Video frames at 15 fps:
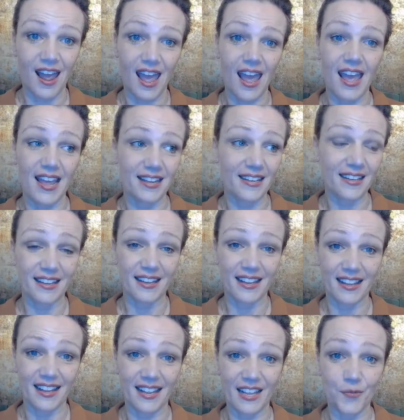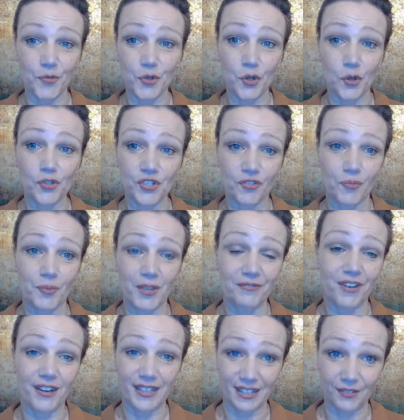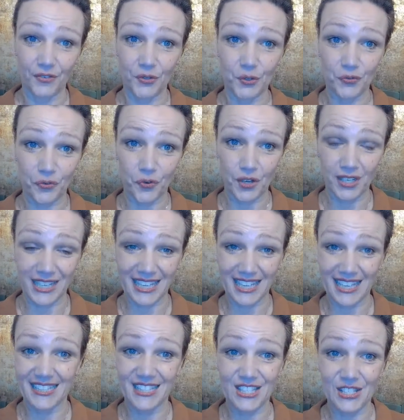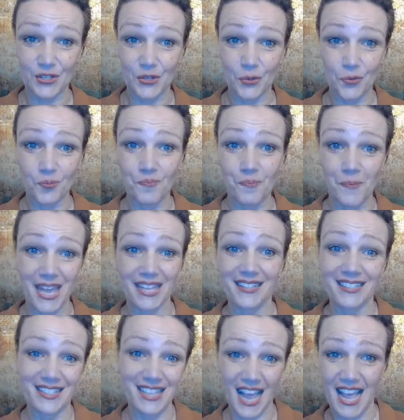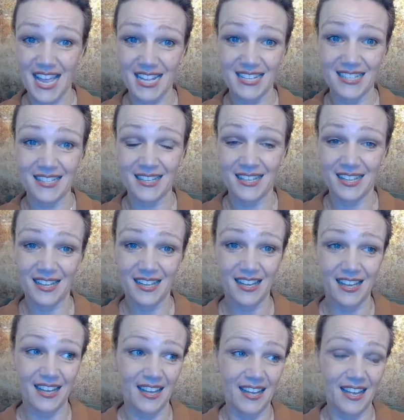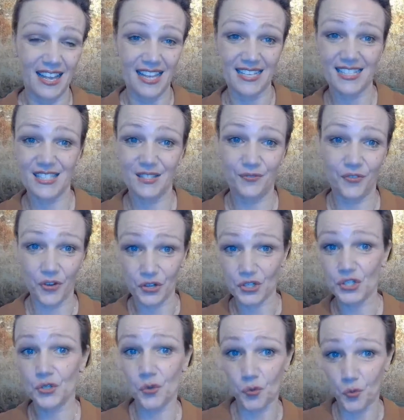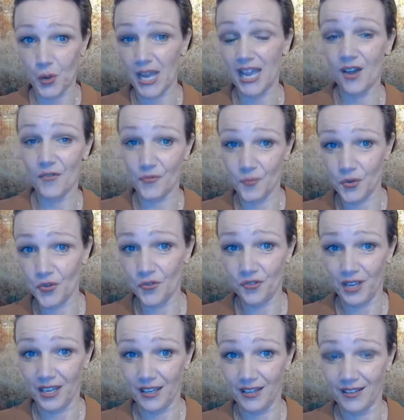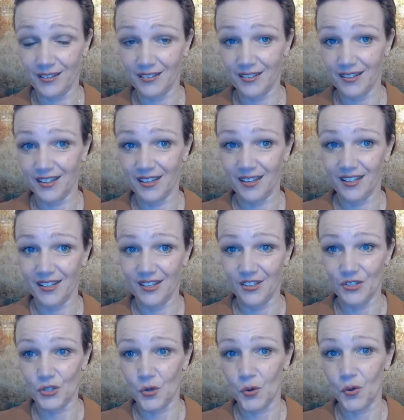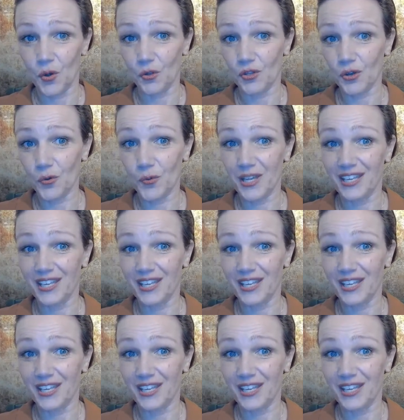And it would also have been very difficult for the kids to maintain his functional way of moving. So although we